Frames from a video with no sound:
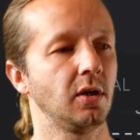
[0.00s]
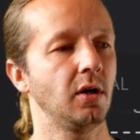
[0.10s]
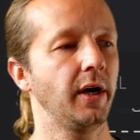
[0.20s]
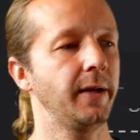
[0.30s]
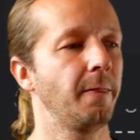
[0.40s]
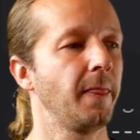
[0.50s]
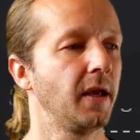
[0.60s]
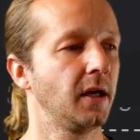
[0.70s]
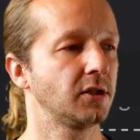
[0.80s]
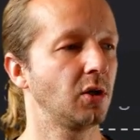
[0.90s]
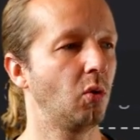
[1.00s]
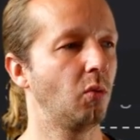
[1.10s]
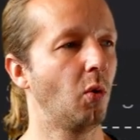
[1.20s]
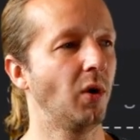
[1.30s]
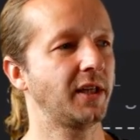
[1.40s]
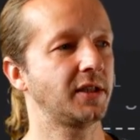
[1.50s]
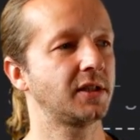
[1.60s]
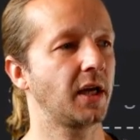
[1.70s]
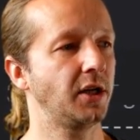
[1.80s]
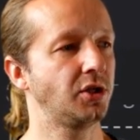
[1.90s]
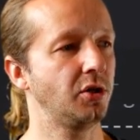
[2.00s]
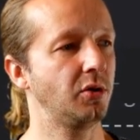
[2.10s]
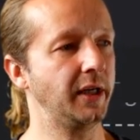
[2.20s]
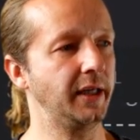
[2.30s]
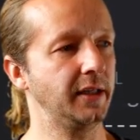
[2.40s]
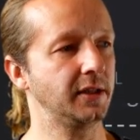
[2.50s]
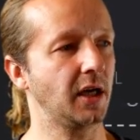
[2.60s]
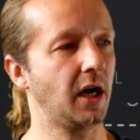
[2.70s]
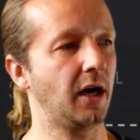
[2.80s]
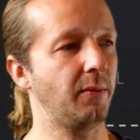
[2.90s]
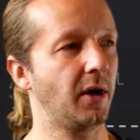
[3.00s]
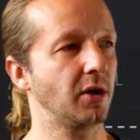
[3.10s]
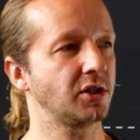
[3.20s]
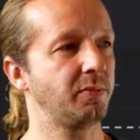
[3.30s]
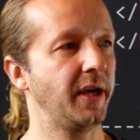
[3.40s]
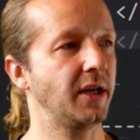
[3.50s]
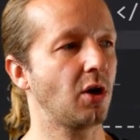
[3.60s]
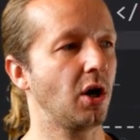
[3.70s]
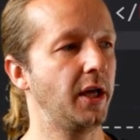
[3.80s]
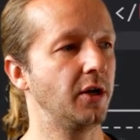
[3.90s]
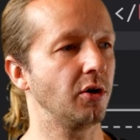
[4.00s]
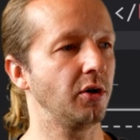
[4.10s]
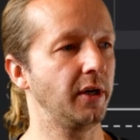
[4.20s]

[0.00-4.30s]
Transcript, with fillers: all right? So what this is gonna do is our span.inner,